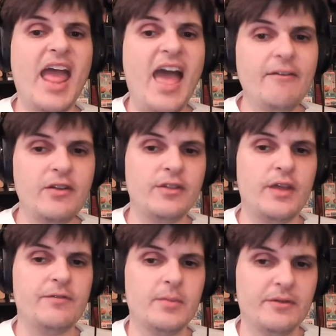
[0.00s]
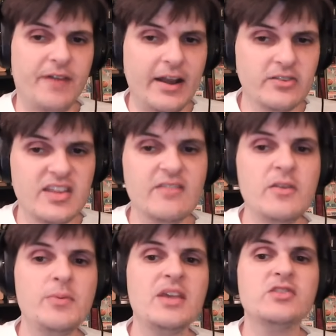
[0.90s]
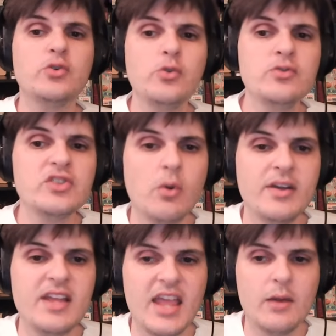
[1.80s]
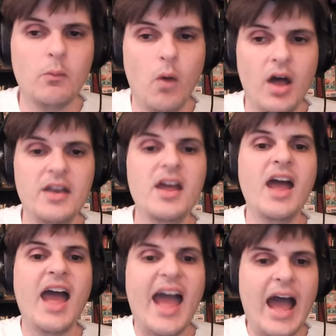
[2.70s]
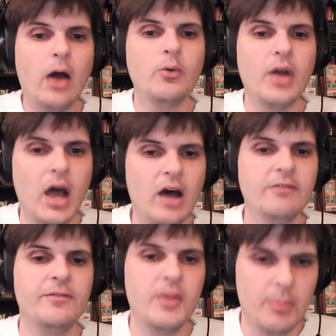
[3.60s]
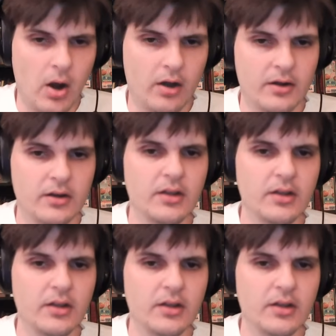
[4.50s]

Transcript: everything from the finals MVP to who's going to hit one out of the park.